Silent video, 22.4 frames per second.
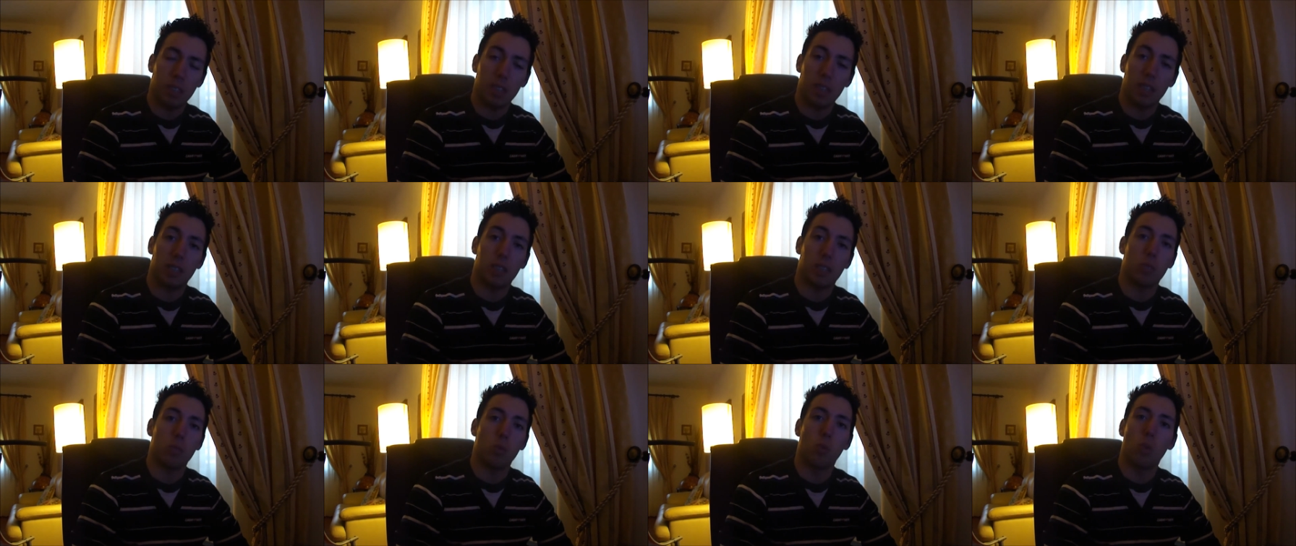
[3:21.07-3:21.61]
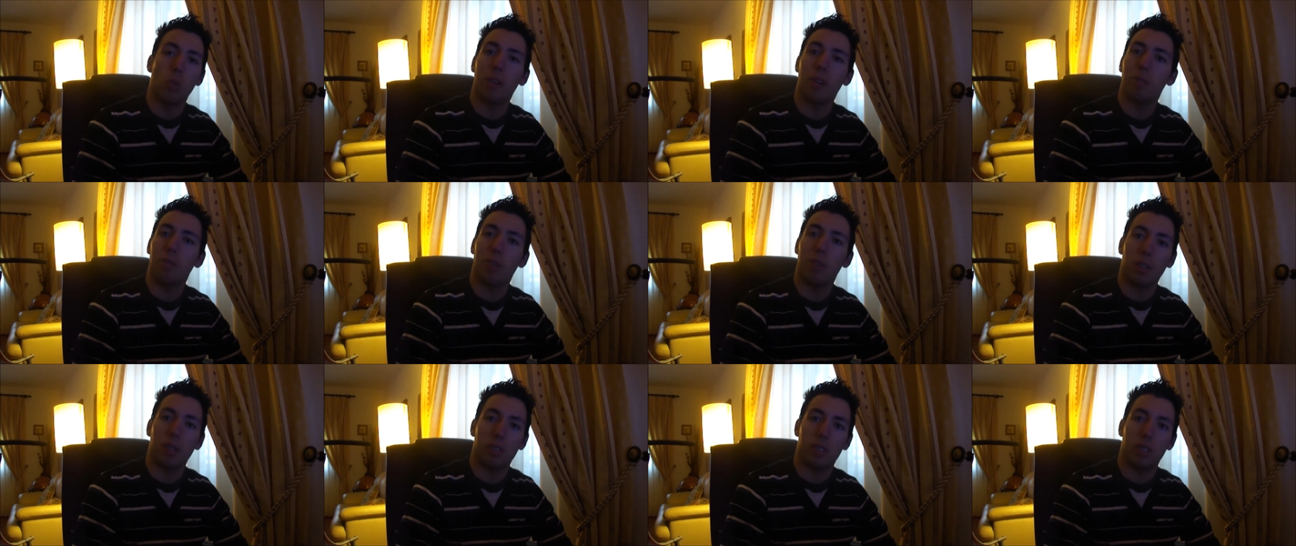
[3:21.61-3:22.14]
it's
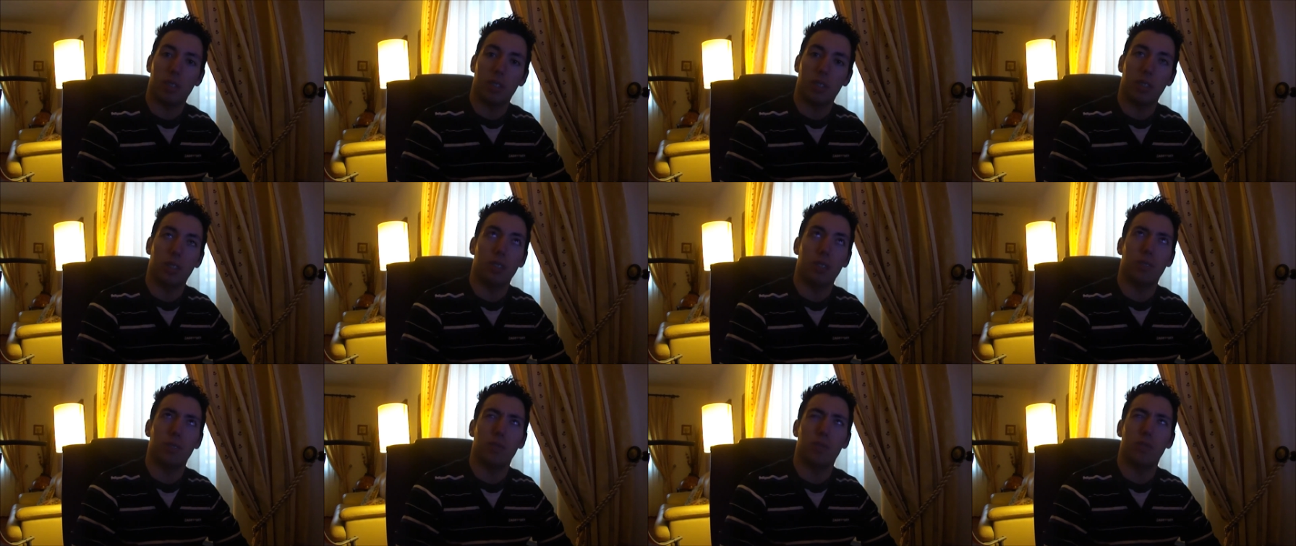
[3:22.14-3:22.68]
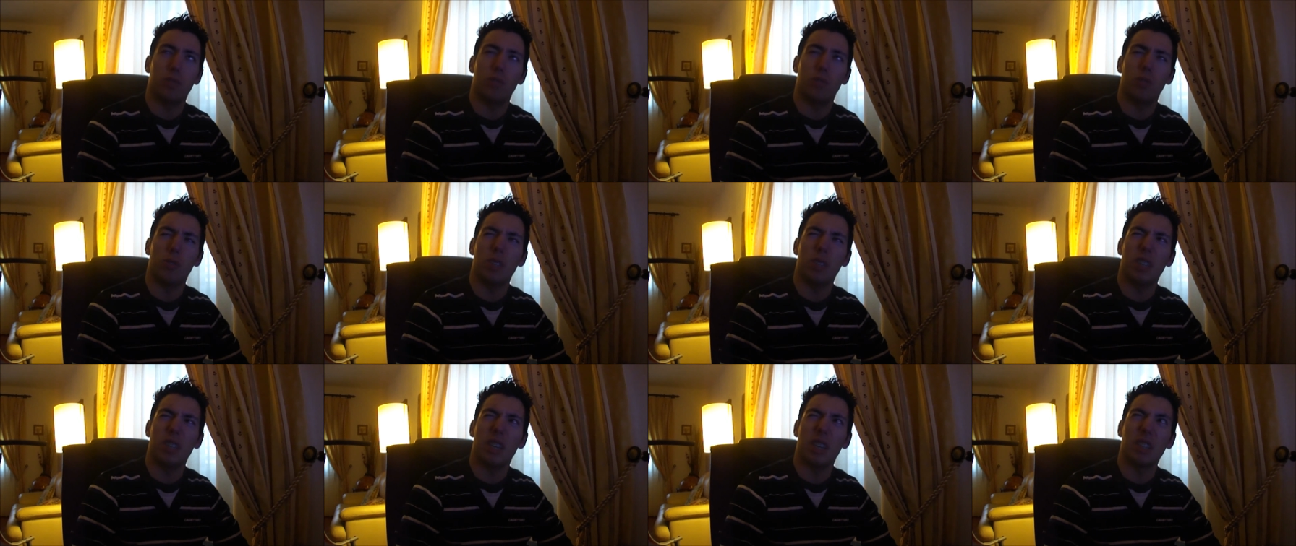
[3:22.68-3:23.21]

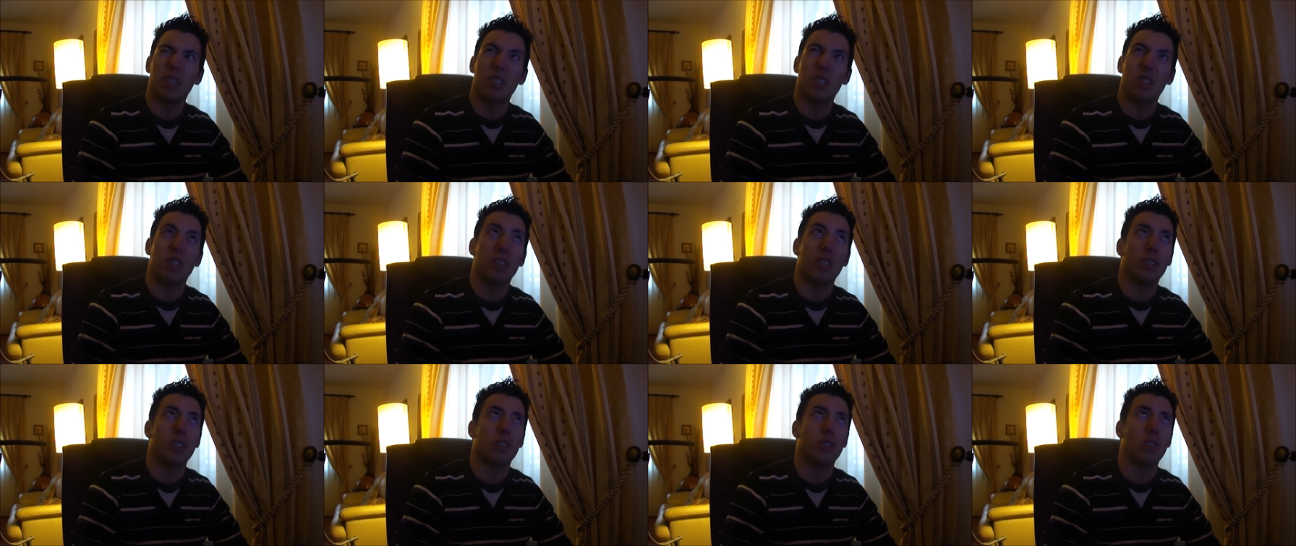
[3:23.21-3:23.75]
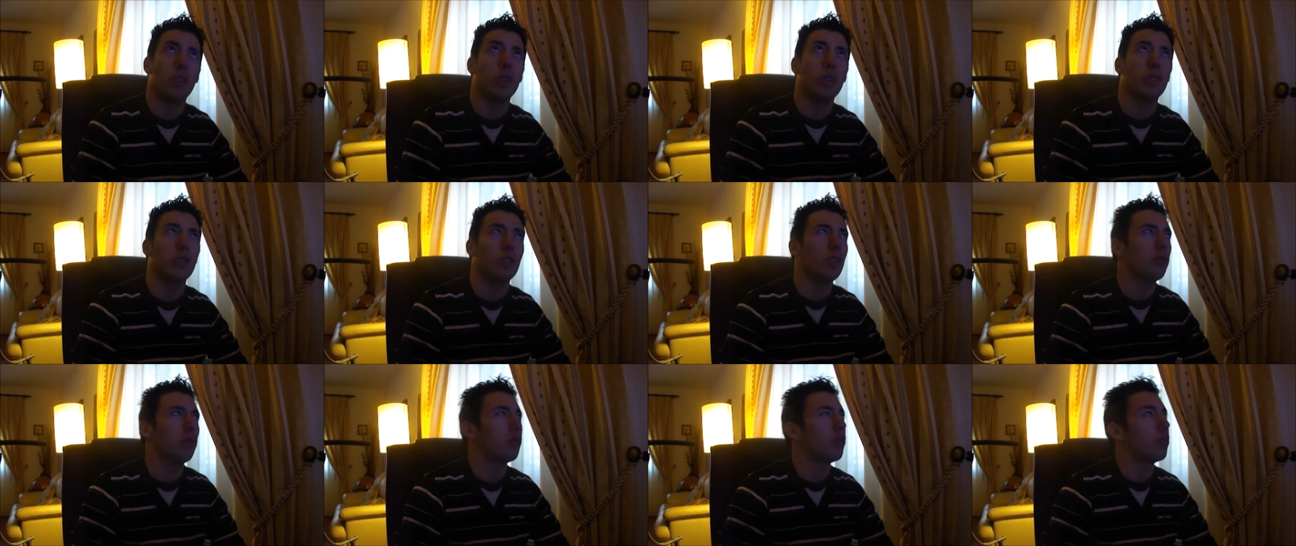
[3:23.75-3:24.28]

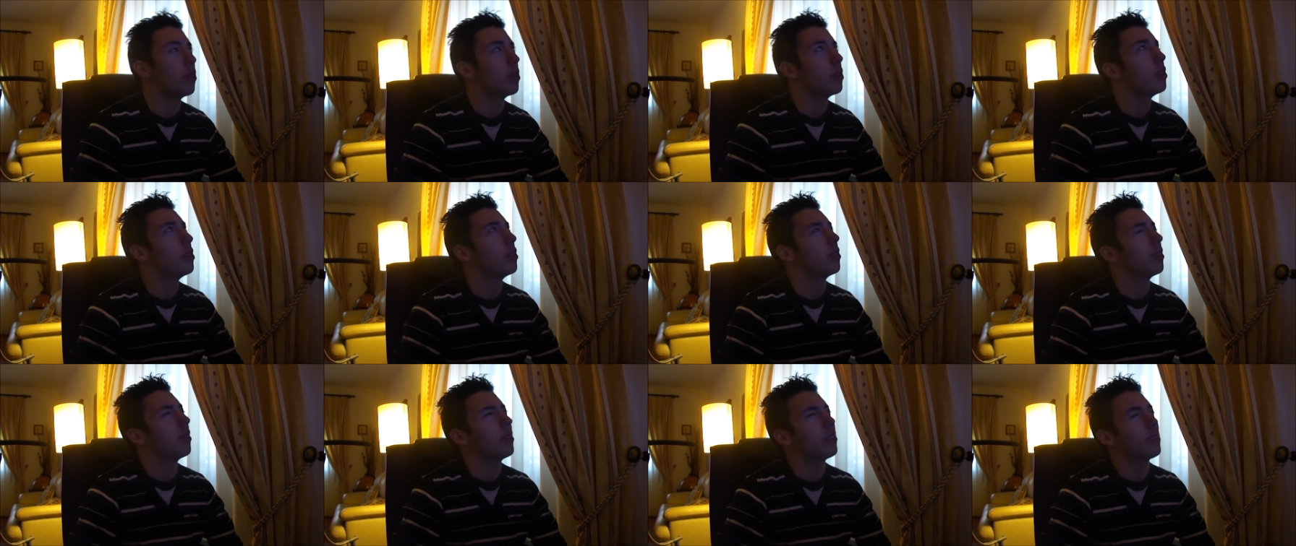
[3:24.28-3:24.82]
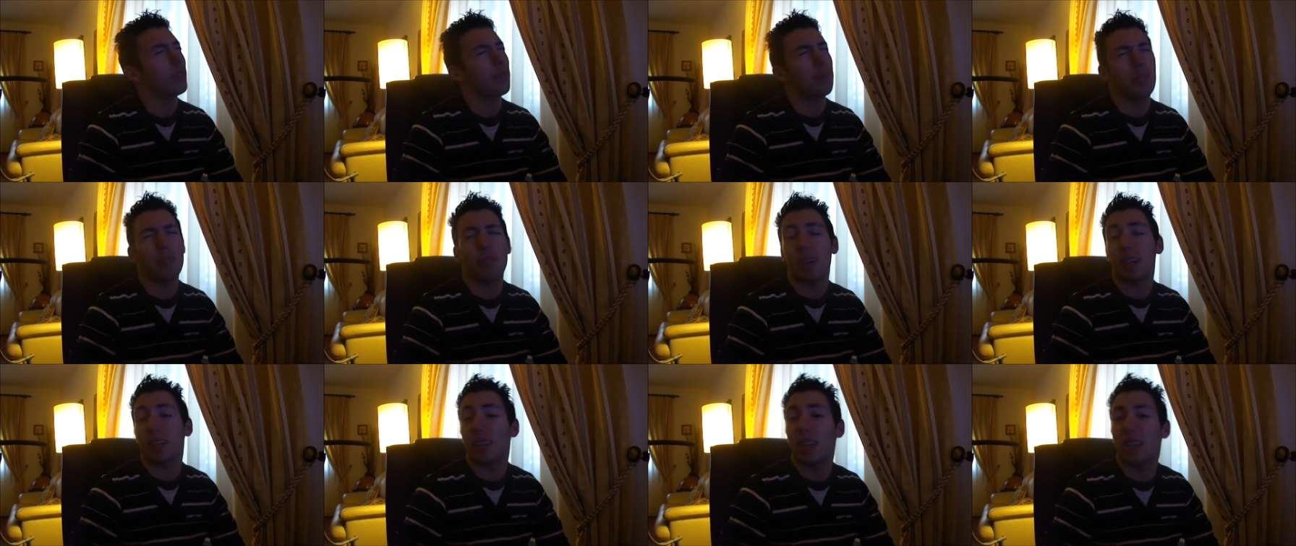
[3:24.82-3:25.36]
1,333, something
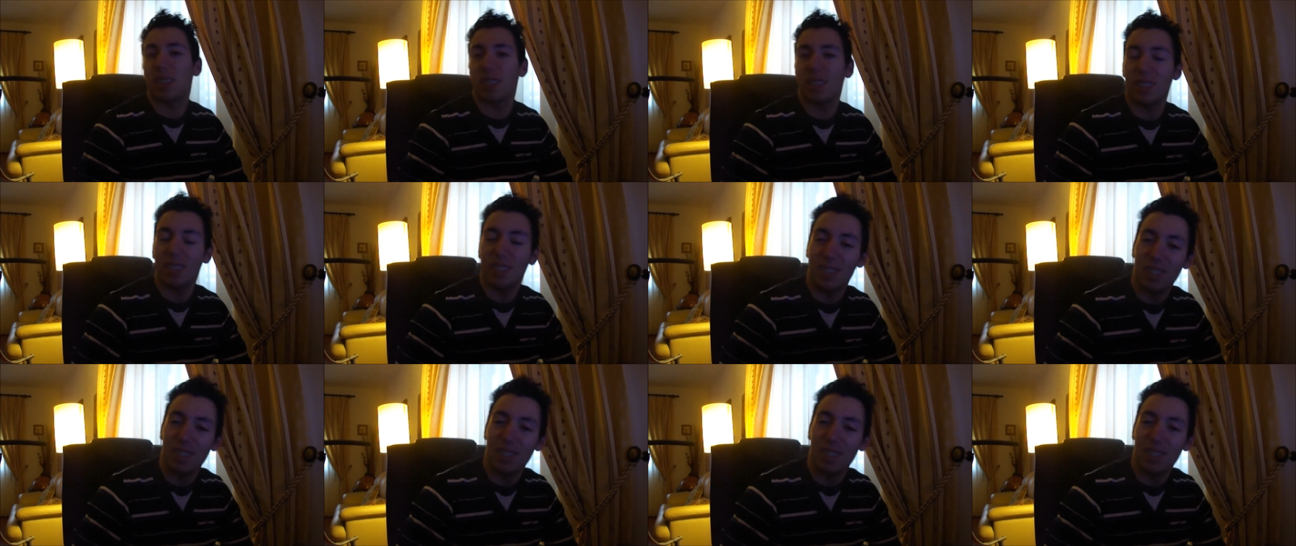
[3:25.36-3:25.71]
like that.